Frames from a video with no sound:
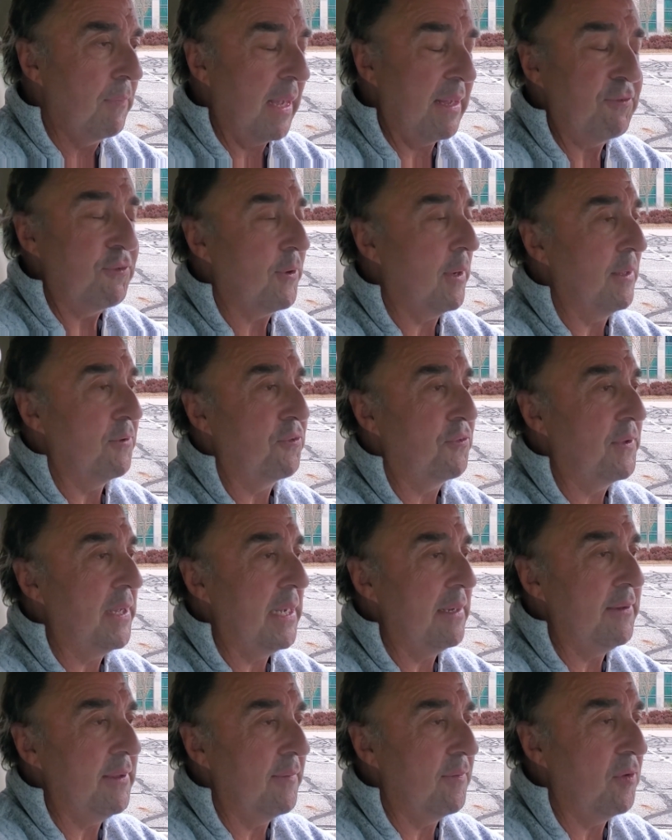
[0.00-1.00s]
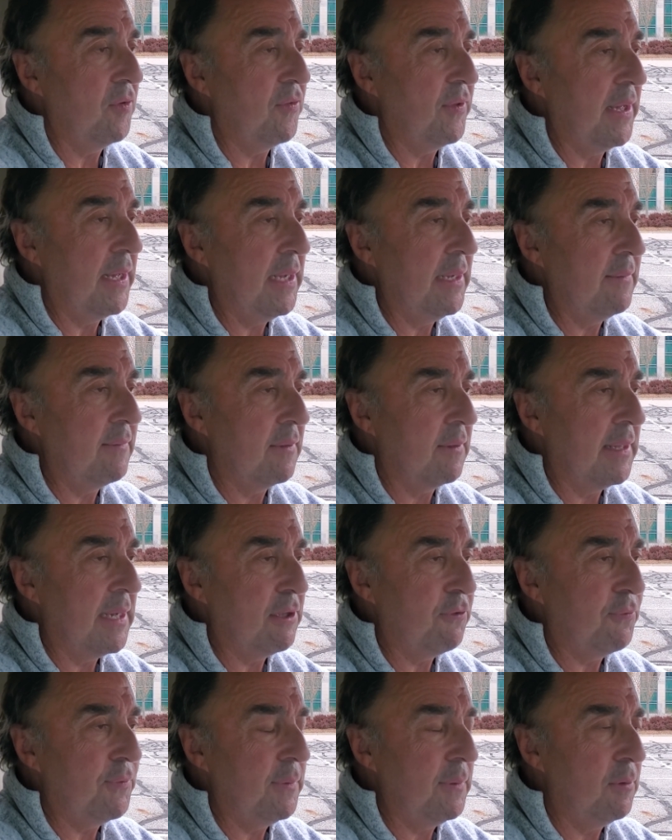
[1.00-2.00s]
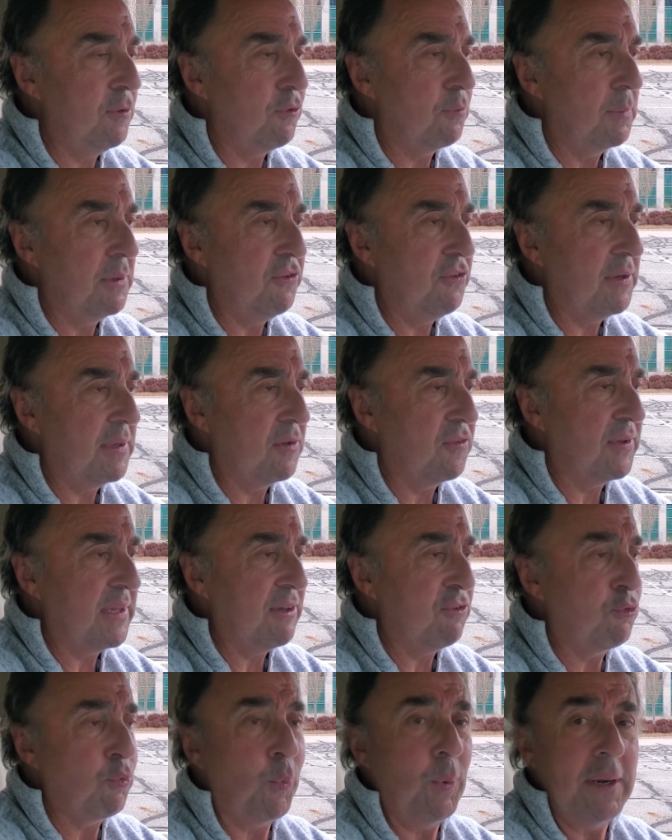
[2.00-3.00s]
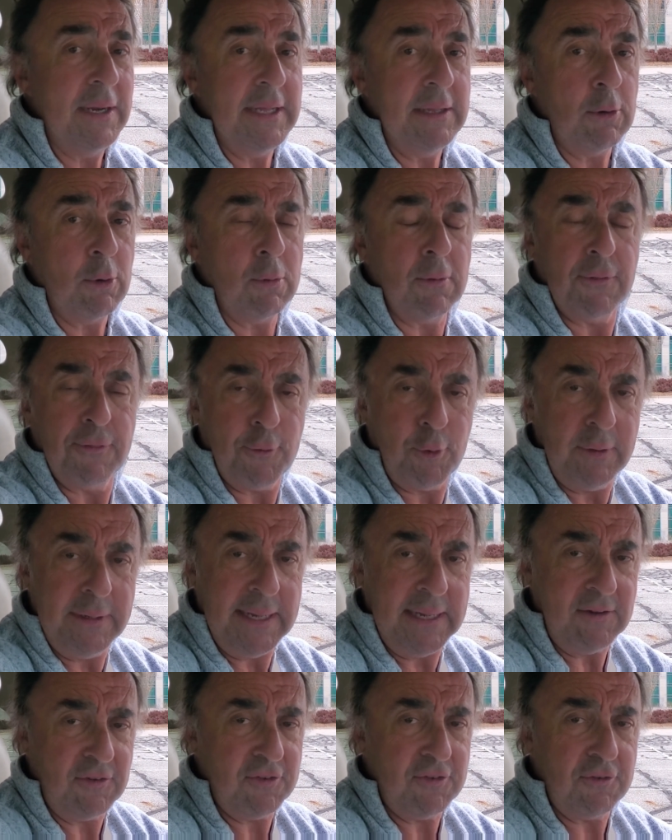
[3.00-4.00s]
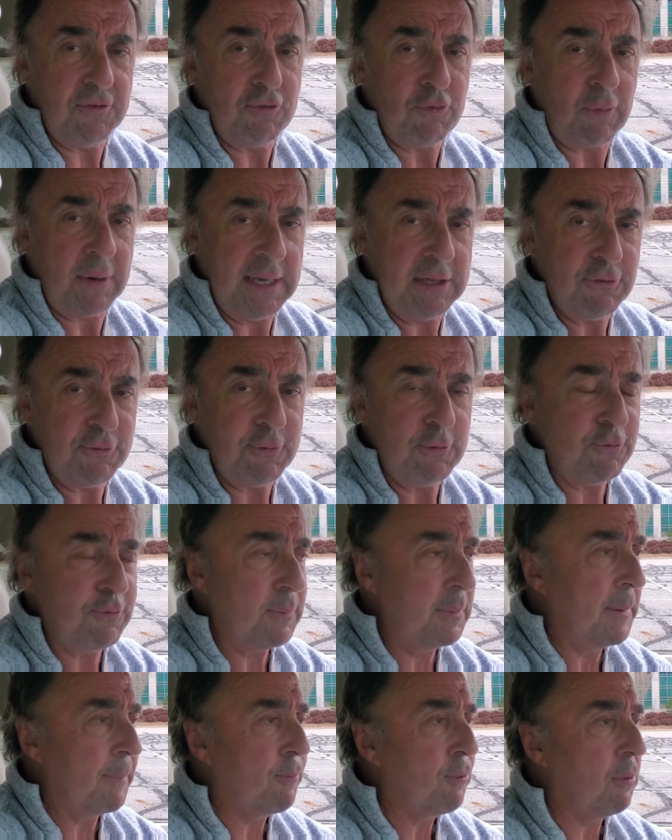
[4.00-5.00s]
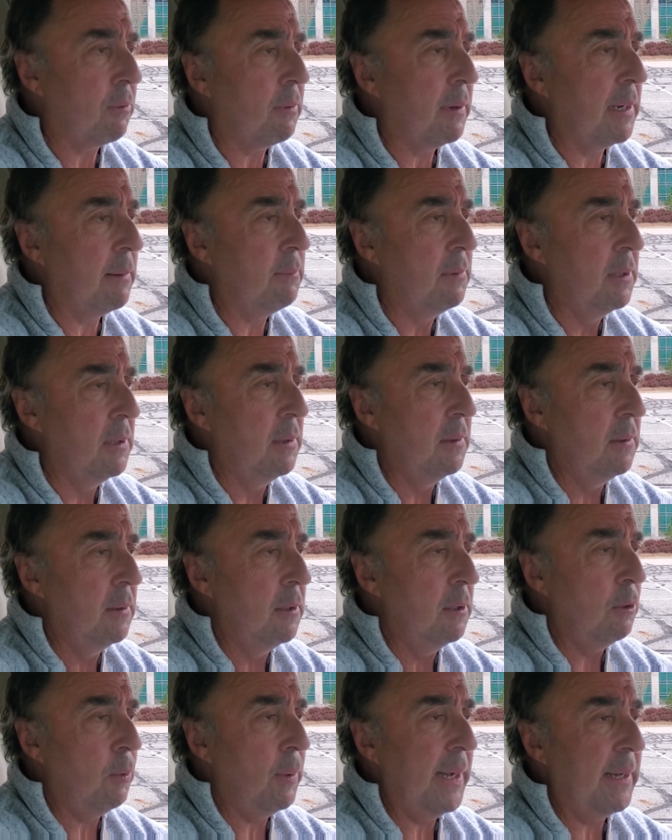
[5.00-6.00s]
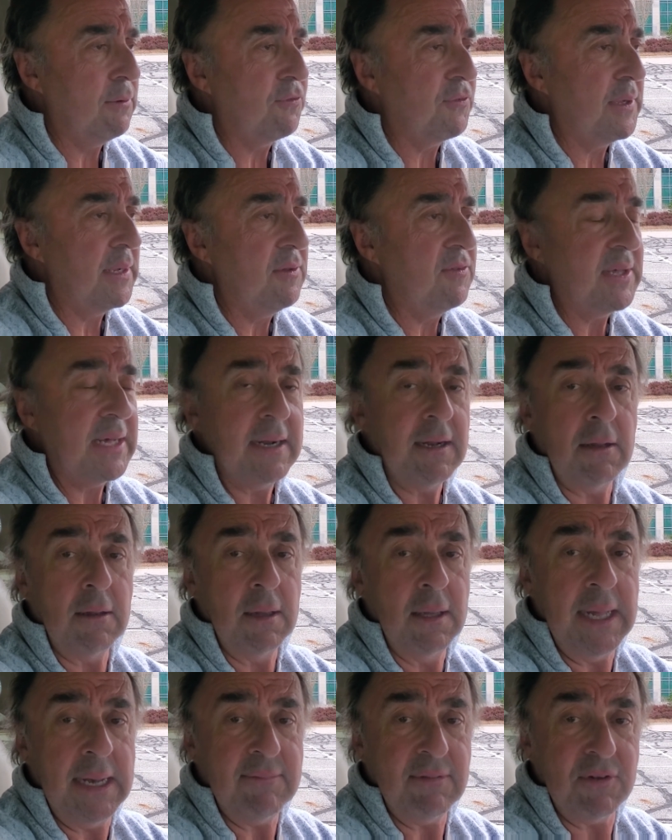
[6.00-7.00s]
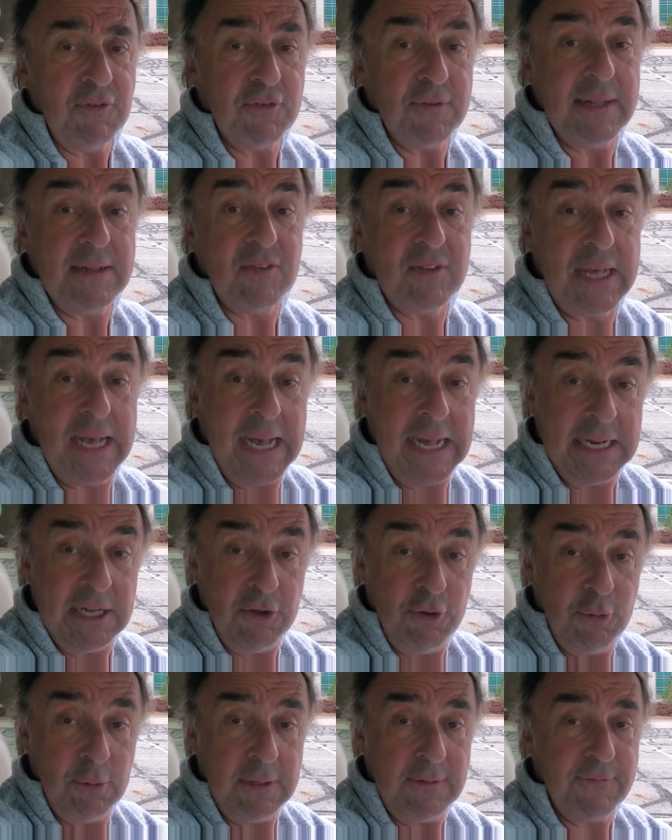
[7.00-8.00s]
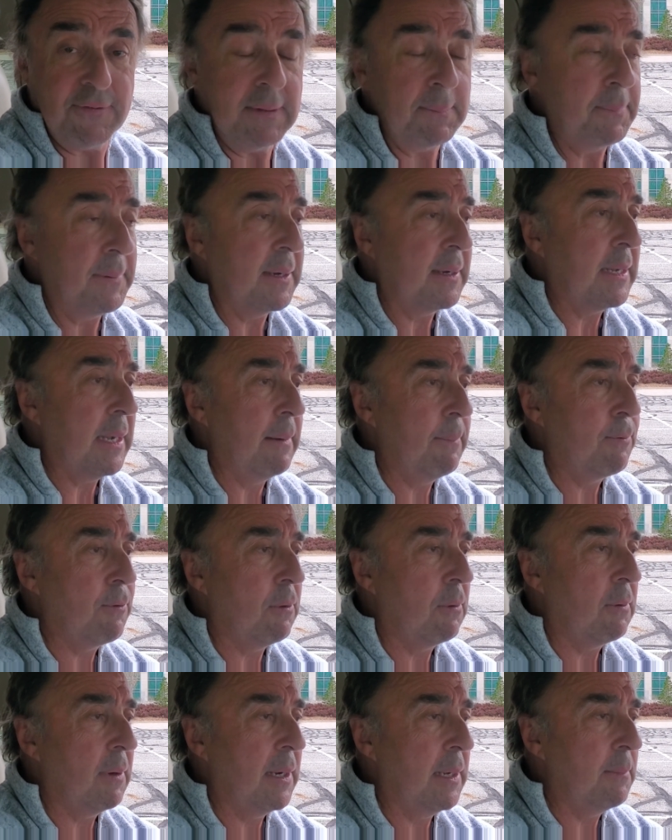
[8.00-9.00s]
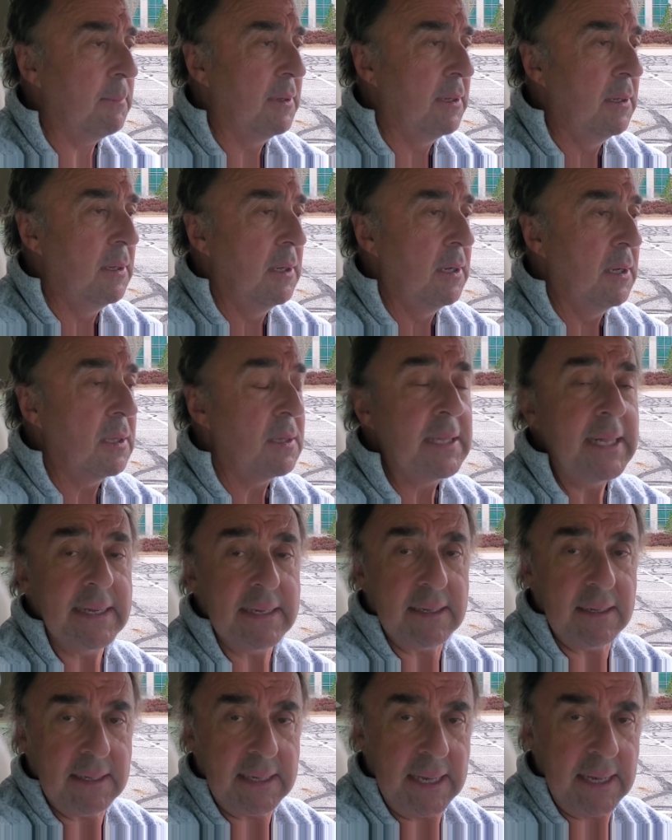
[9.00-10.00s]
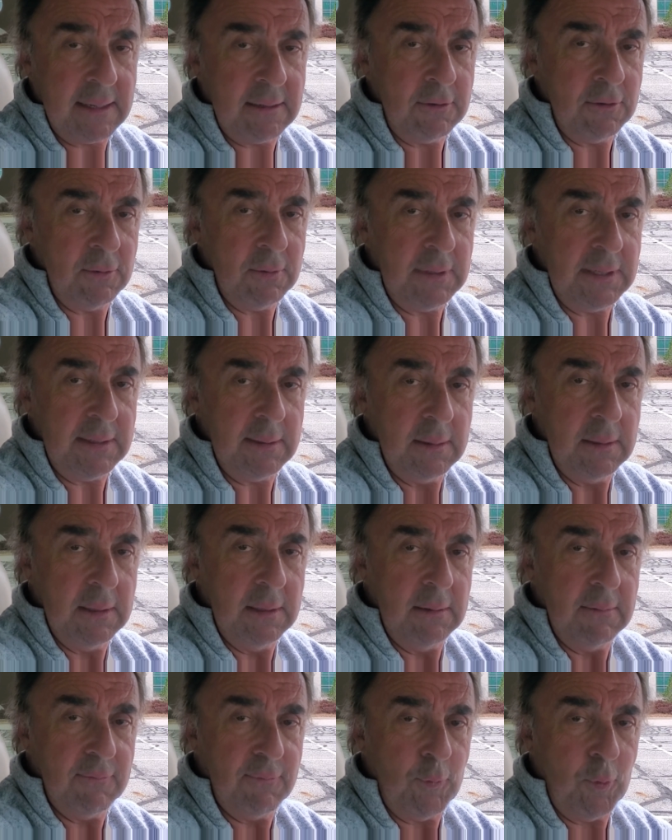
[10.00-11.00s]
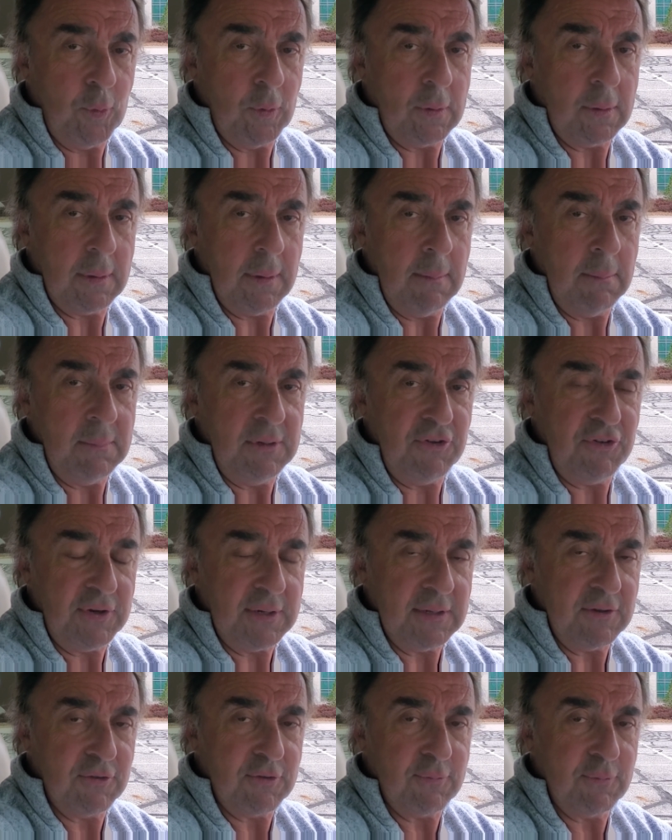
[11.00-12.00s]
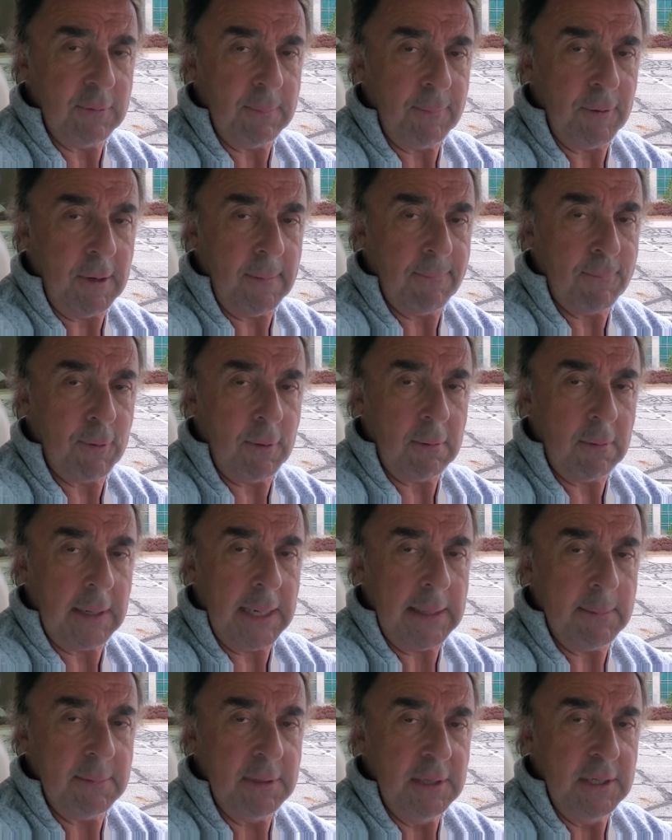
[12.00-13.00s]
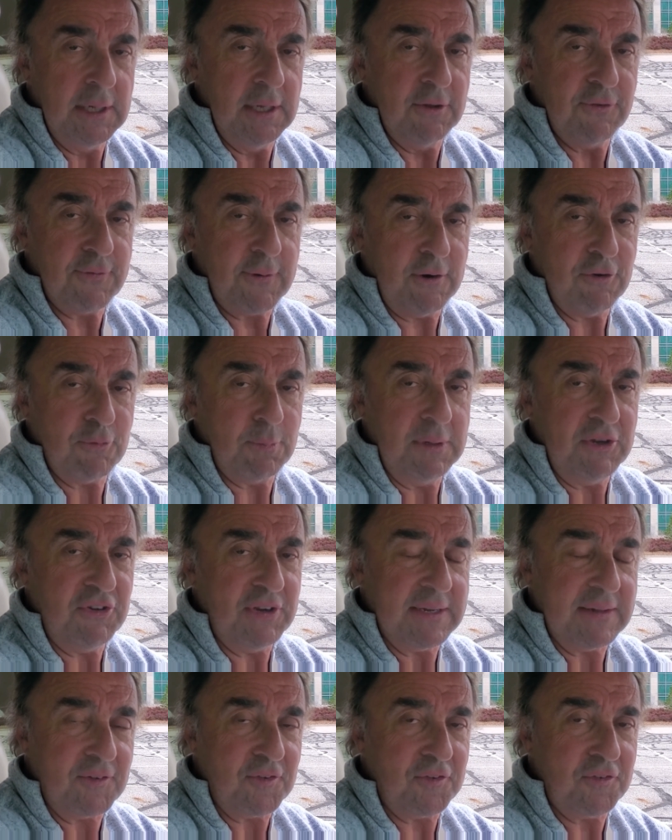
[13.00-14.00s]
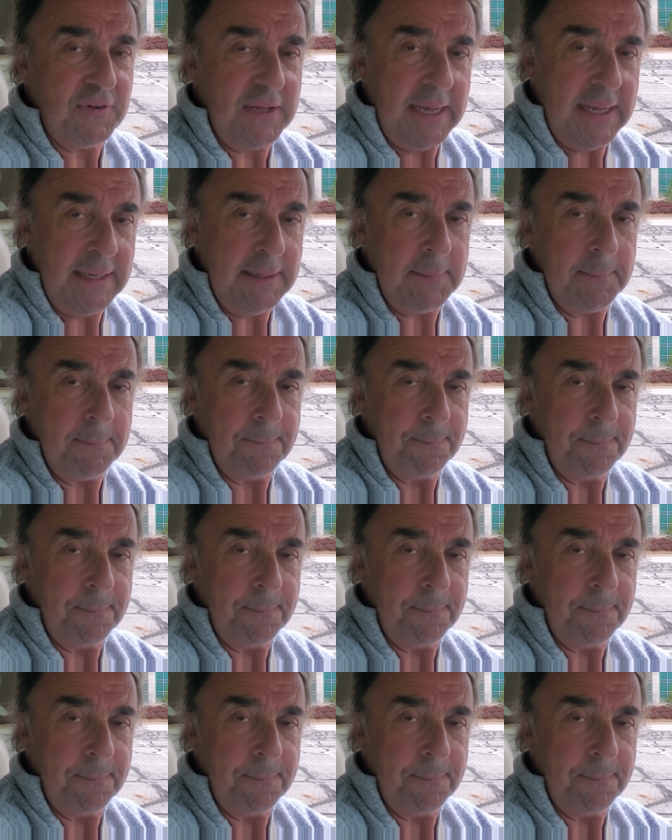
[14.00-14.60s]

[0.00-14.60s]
i saw a stat the other day in the last few years michigan's had 20 or 38 transfers from their program ohio state's had 11 so that's continuity for the buckeye program lack of continuity for a michigan's football program as far as michigan state